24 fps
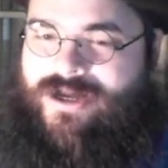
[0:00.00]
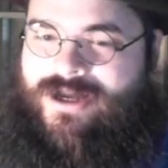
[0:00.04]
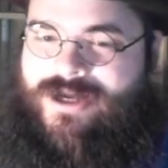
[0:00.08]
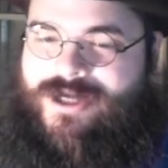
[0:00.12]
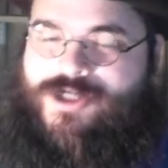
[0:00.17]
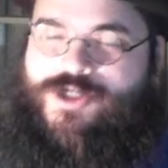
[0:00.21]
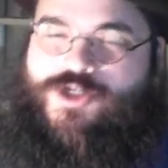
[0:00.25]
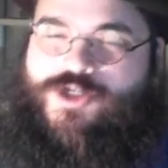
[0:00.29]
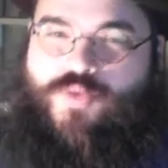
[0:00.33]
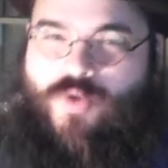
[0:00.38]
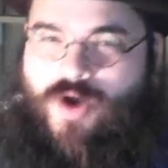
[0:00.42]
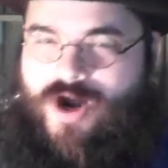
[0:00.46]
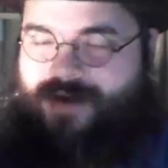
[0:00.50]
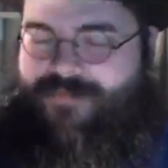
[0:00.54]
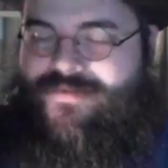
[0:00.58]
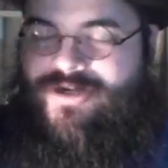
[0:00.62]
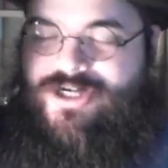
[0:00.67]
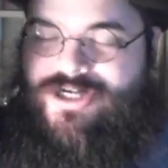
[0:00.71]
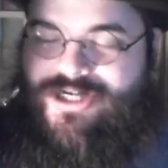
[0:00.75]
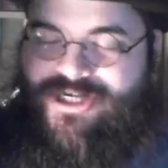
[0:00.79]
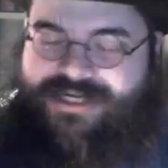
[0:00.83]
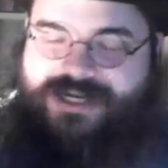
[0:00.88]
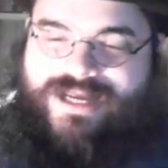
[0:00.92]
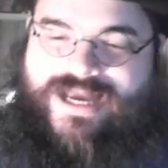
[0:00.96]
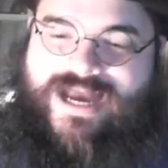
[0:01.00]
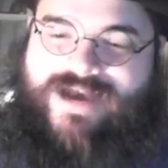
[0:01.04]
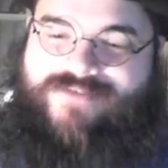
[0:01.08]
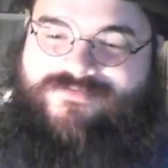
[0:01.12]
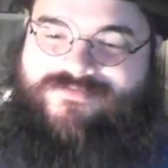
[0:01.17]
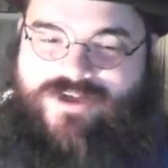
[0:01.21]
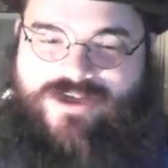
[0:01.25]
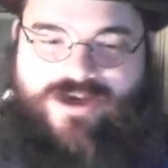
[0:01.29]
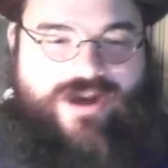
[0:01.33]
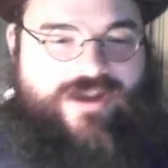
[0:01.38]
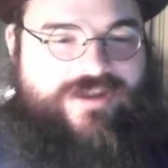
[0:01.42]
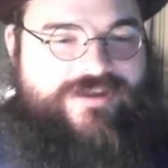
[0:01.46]
Shwarma, good to have you
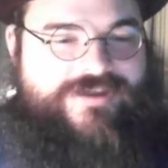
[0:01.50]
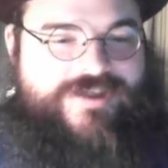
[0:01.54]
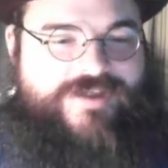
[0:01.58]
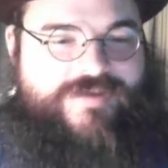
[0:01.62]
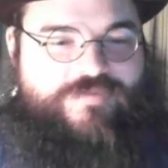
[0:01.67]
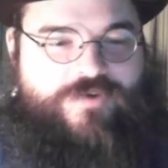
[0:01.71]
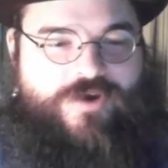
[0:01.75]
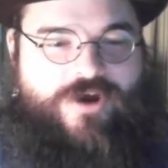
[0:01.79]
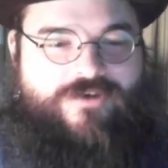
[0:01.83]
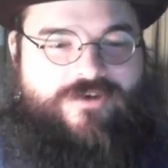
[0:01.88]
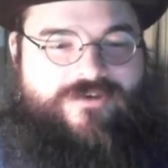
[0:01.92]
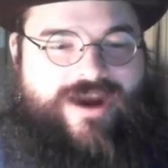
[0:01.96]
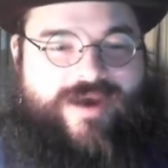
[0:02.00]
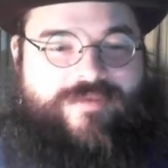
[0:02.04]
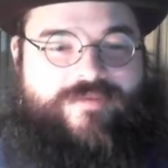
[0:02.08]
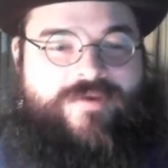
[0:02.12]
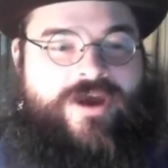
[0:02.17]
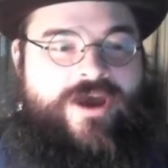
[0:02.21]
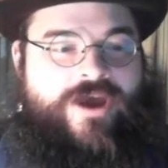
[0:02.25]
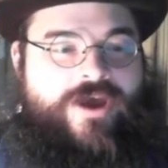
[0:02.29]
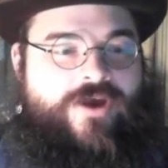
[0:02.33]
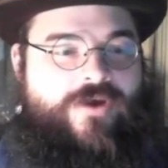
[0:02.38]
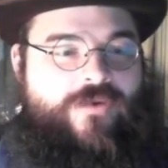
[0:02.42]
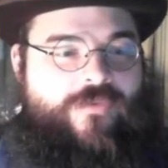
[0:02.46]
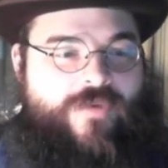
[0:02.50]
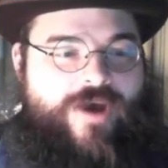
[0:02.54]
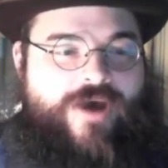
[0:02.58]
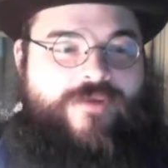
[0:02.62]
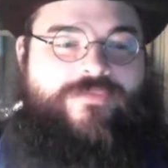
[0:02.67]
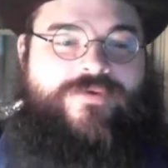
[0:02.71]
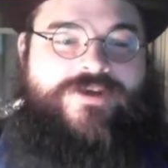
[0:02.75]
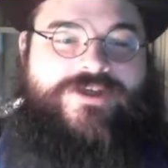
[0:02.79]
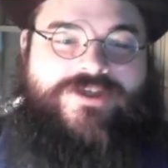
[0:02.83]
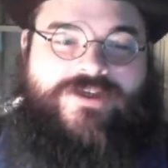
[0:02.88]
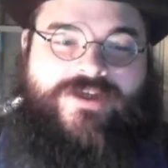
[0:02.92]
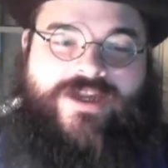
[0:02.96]
call into the program. What
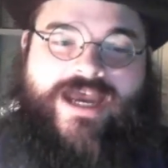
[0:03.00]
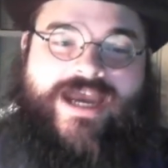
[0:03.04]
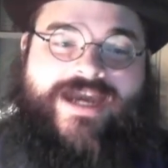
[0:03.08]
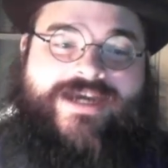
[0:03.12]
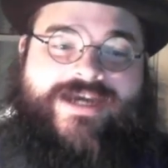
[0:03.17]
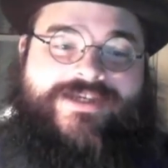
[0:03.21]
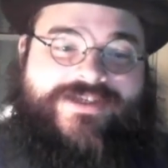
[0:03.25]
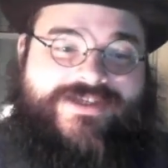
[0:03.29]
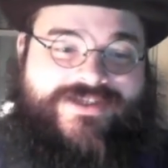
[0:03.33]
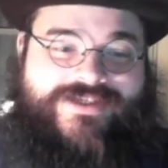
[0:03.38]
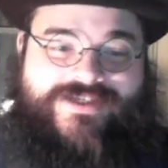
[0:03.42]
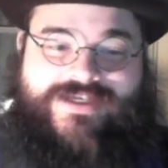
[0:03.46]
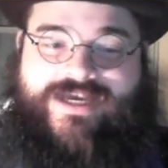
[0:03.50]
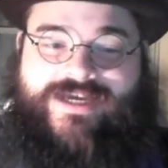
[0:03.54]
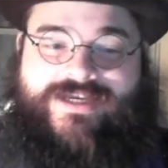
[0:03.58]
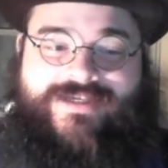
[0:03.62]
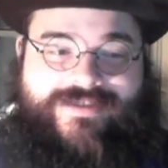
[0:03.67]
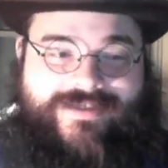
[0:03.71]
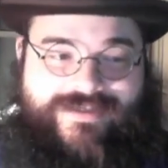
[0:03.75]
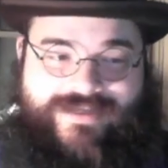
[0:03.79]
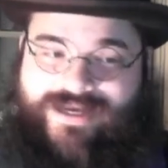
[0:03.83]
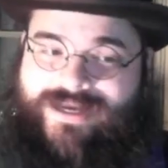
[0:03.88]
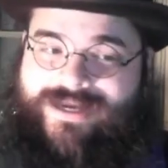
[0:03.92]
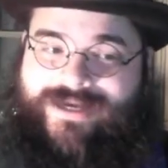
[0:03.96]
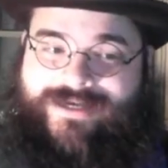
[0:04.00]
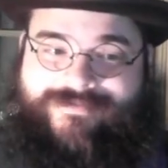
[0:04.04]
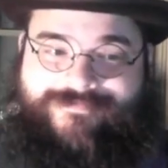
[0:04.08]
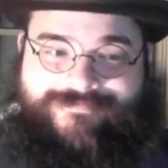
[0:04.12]
would you like to say today?